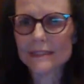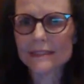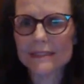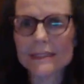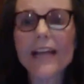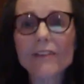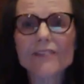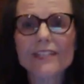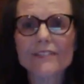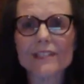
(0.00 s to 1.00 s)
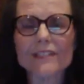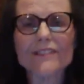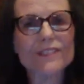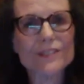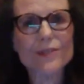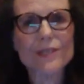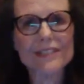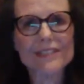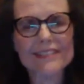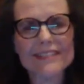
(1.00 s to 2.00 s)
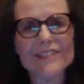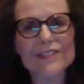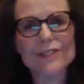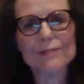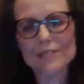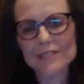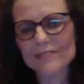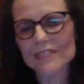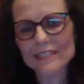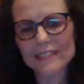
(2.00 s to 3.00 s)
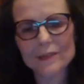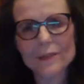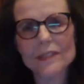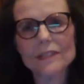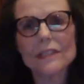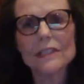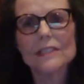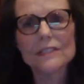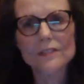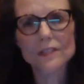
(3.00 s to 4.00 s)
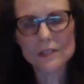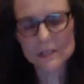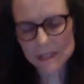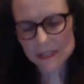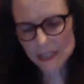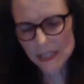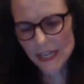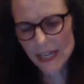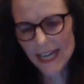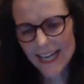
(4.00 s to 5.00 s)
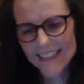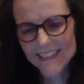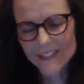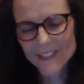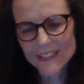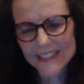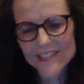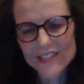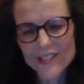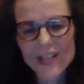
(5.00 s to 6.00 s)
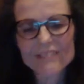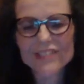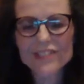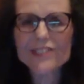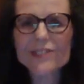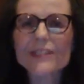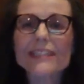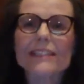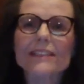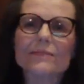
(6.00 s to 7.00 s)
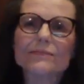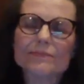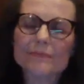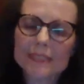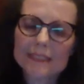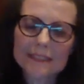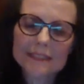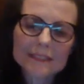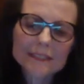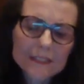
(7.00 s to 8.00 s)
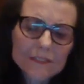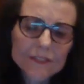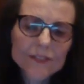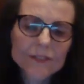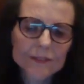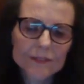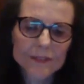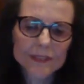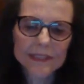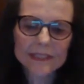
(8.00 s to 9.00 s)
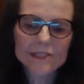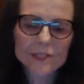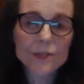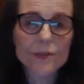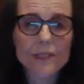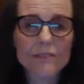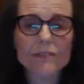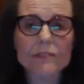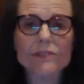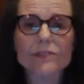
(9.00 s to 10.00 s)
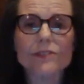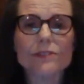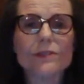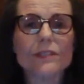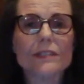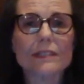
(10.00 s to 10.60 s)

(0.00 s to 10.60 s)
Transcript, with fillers: life giving to us in terms of dealing with difficulties. And uh, and so I was just so um, gleeful really and so grateful to uh,